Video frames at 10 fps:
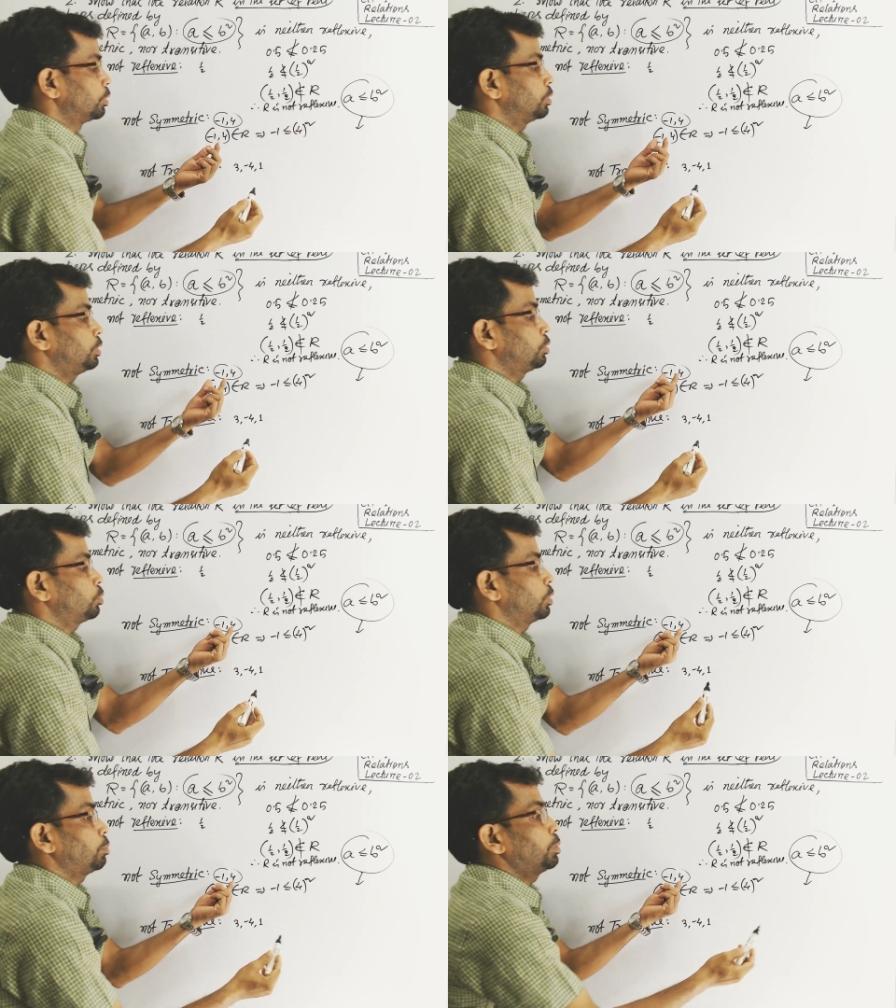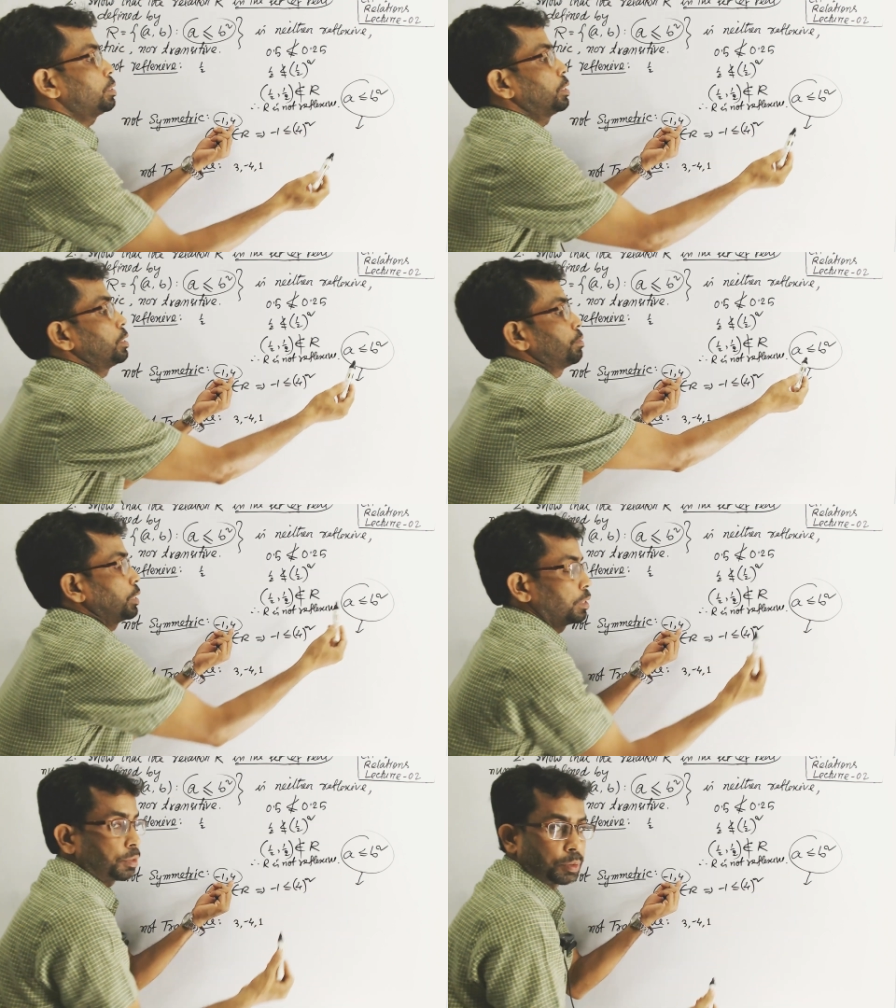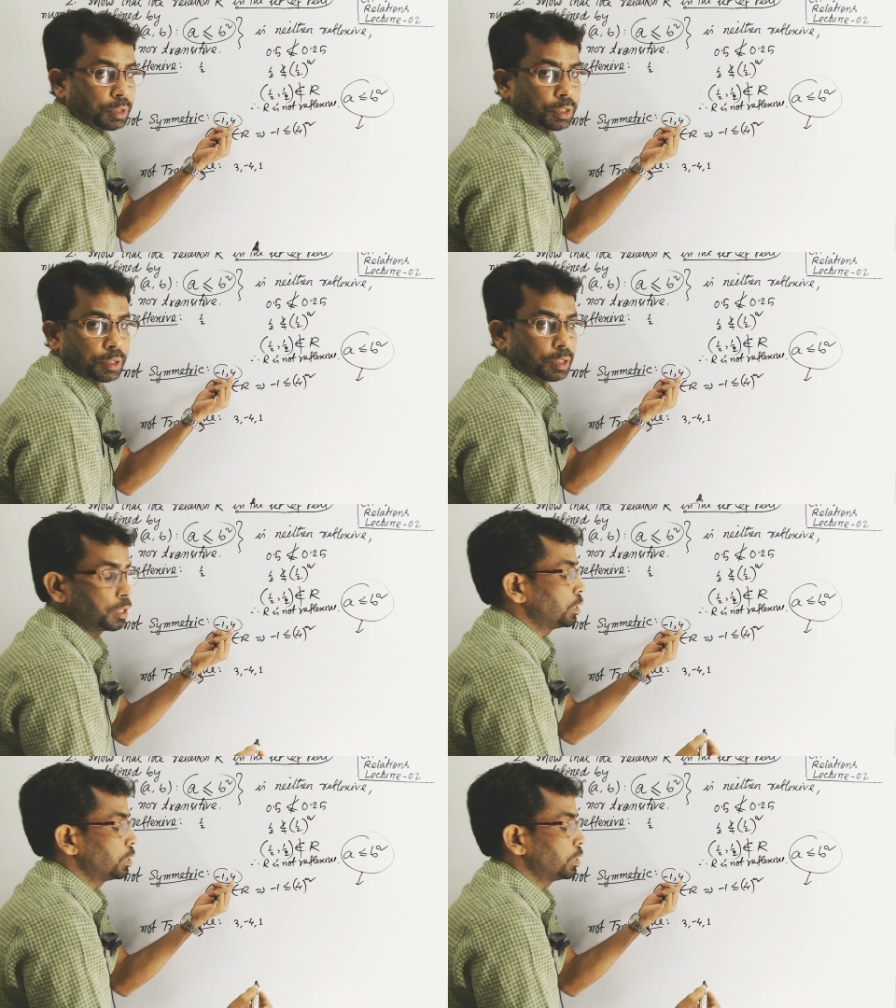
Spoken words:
These two numbers satisfying this condition.